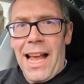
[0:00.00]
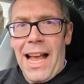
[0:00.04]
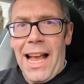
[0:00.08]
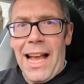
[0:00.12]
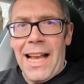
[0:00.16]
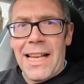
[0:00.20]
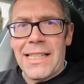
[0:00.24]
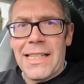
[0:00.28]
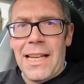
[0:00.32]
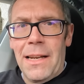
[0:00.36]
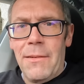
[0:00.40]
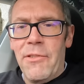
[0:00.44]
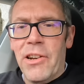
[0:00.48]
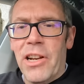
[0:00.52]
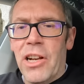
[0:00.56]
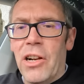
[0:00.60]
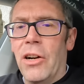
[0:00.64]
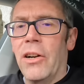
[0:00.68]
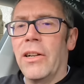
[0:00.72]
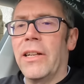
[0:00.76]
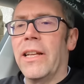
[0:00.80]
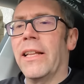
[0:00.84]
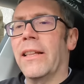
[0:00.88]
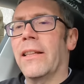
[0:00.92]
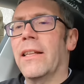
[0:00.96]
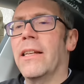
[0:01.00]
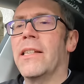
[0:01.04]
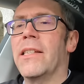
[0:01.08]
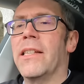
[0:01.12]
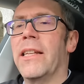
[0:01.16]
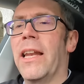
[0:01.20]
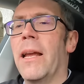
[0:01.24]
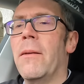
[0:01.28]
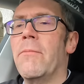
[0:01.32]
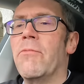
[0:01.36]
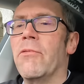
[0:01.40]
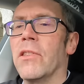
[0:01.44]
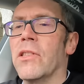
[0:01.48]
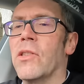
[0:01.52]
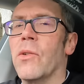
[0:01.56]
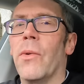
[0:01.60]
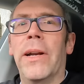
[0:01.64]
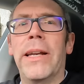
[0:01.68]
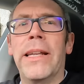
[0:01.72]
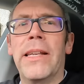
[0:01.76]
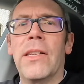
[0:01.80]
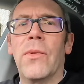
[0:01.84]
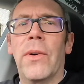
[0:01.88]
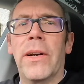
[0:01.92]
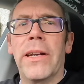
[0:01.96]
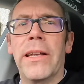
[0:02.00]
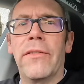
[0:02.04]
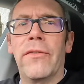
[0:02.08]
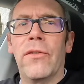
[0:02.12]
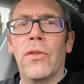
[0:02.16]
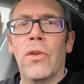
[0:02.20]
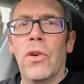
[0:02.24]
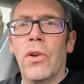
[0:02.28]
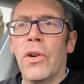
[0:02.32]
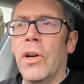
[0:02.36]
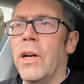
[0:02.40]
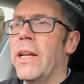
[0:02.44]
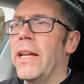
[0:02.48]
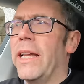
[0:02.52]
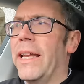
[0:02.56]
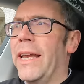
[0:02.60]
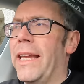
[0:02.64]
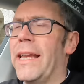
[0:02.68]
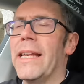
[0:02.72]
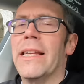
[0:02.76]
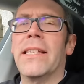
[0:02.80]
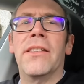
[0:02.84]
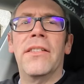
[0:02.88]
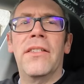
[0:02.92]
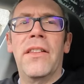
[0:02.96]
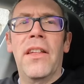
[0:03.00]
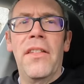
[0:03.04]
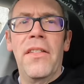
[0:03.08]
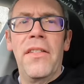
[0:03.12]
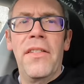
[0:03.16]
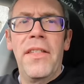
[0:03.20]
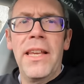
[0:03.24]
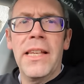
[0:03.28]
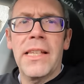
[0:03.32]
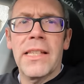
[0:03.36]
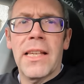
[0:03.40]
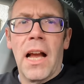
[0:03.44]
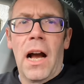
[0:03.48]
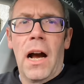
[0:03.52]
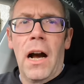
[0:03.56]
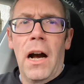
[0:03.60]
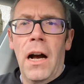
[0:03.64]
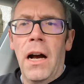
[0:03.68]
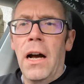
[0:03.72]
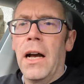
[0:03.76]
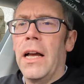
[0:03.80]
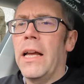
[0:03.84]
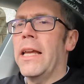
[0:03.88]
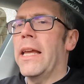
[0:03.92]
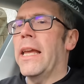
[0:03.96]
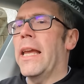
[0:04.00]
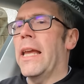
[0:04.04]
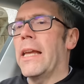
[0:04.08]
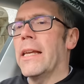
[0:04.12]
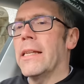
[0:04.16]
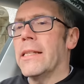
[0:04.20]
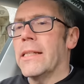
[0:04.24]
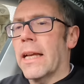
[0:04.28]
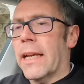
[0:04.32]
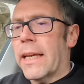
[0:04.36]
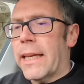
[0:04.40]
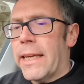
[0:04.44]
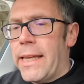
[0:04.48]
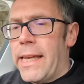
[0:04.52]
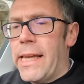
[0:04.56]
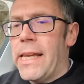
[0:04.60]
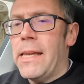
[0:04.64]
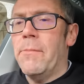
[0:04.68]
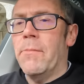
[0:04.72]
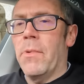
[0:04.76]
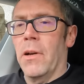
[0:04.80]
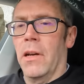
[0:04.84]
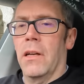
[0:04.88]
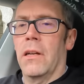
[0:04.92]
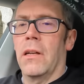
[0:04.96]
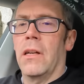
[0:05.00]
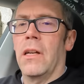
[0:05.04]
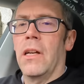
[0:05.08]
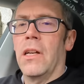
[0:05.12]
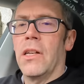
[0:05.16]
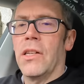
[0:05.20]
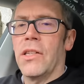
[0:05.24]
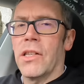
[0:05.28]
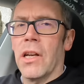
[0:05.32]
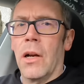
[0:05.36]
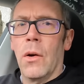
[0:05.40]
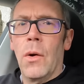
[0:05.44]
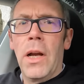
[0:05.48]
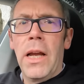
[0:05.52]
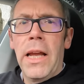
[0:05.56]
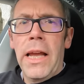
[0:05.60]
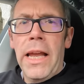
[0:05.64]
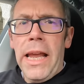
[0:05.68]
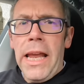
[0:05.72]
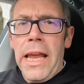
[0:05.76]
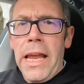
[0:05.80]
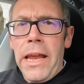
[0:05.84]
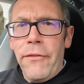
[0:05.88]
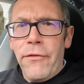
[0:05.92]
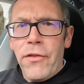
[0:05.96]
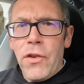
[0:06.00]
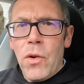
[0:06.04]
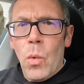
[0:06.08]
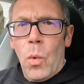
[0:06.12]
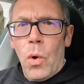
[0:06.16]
as I'm recording this in April 2024, is that this car is a keeper. So if you